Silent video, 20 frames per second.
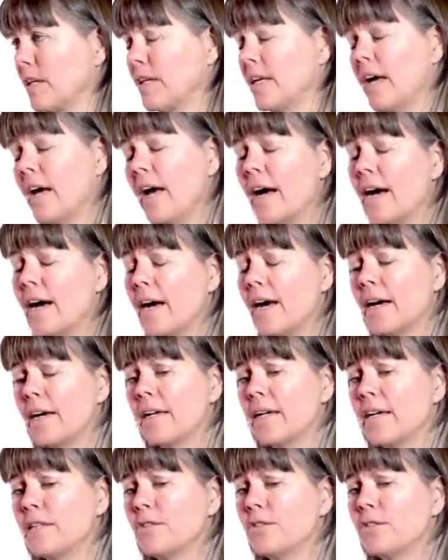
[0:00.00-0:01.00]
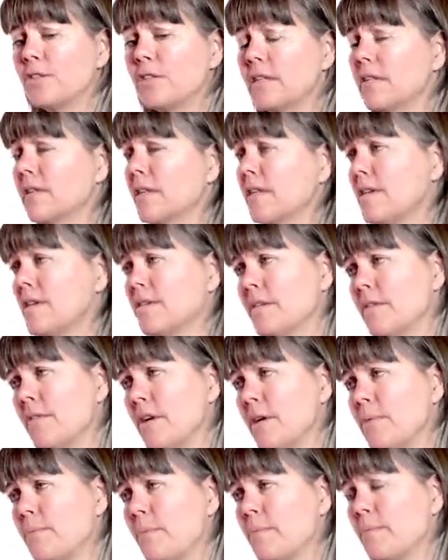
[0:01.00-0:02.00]
Yeah, and I do think there is
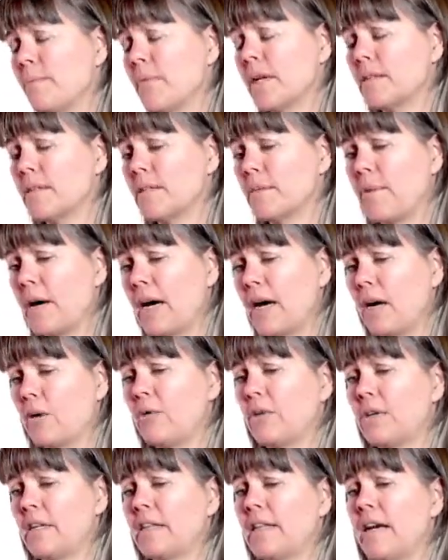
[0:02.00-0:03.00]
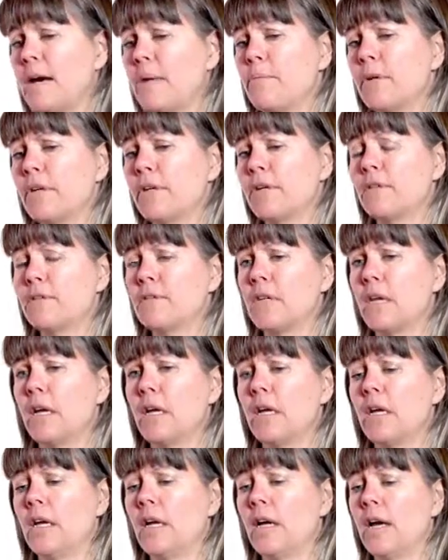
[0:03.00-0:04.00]
it's a power in that, because
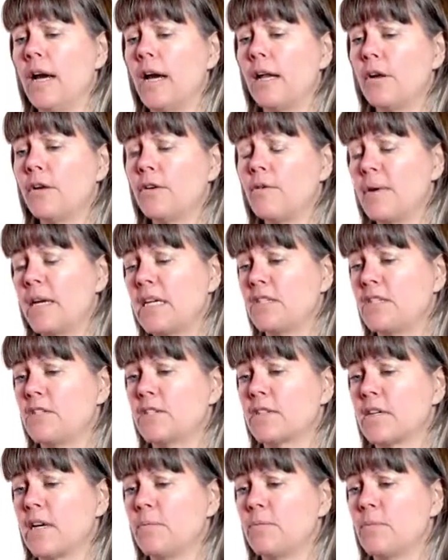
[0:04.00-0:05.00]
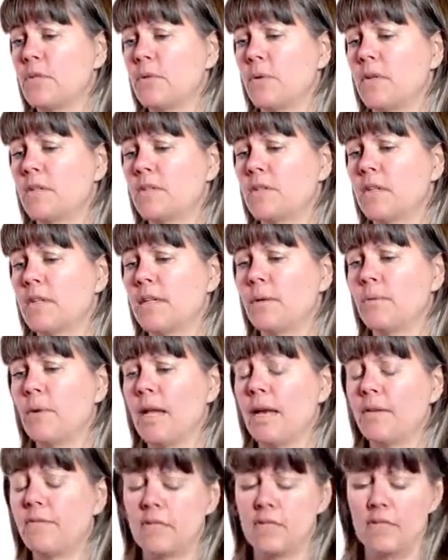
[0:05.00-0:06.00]
a lot of patients come to us and they will
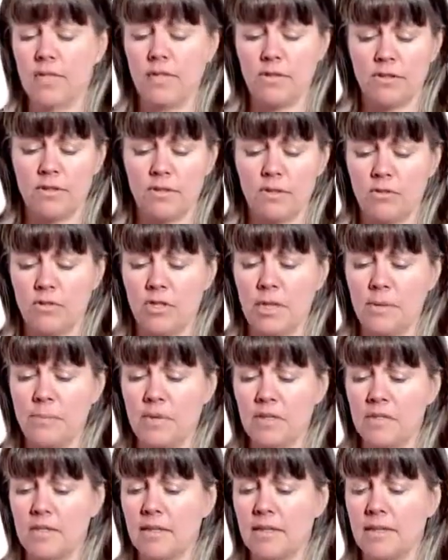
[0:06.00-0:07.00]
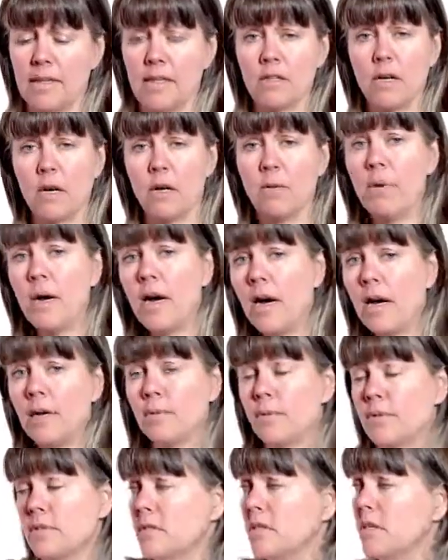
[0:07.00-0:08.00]
have a series of treatments and they'll go, bye,
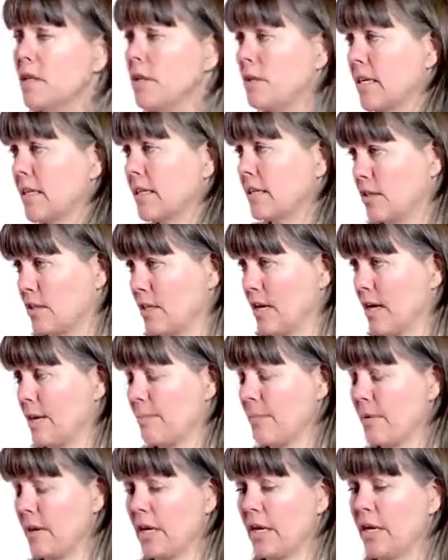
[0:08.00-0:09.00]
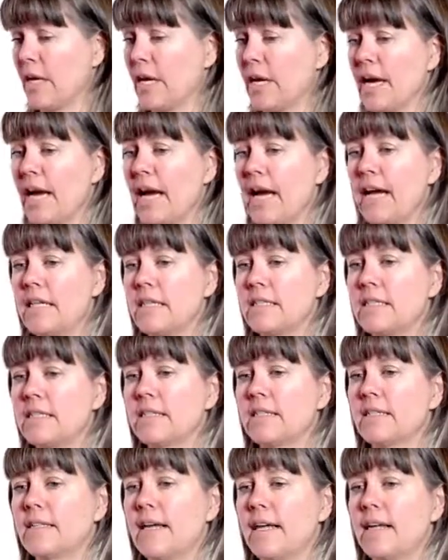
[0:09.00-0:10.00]
we'll see you next time. And
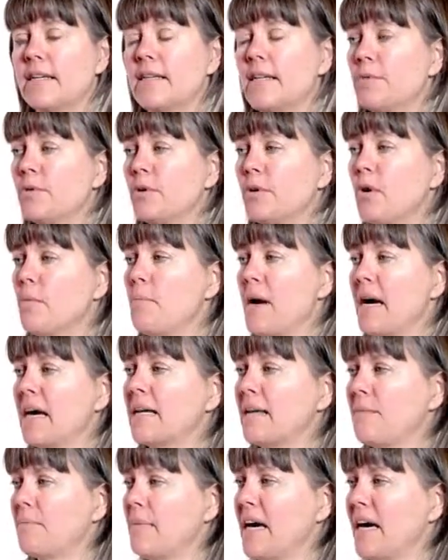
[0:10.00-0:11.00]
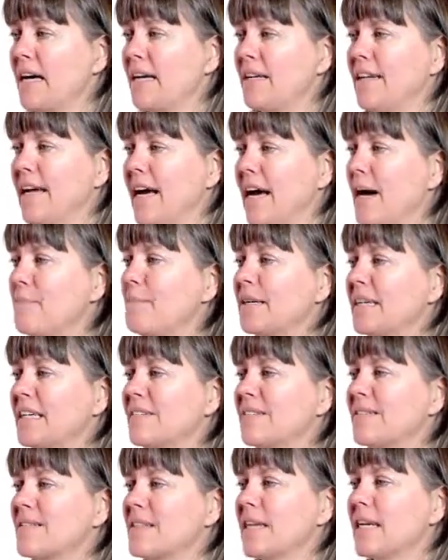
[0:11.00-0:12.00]
then they will go back in bad
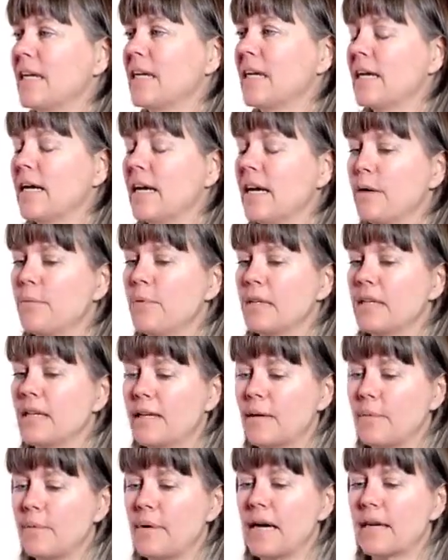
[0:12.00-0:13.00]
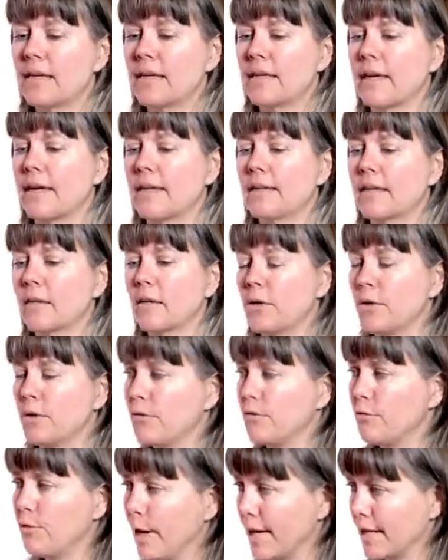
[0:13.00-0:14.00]
habits. And when they come back again, they go,
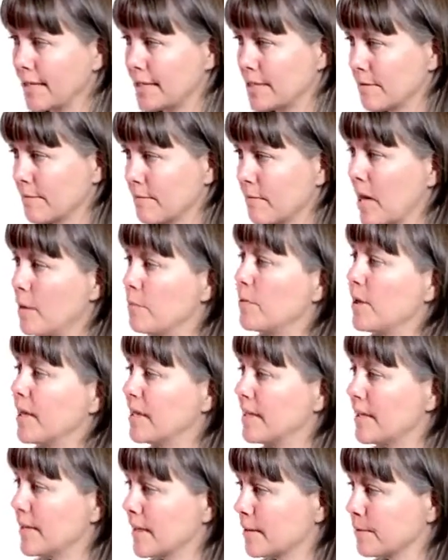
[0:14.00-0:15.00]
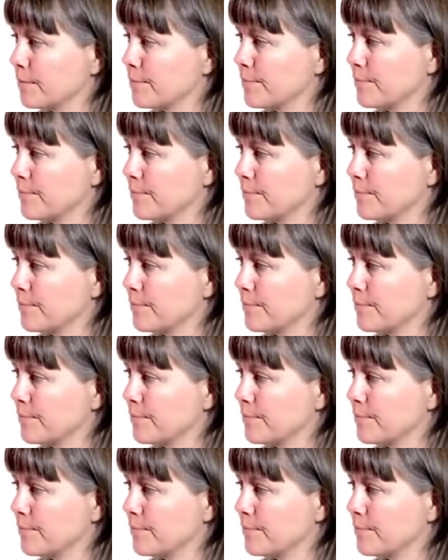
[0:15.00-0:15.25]
right, I'm ready now.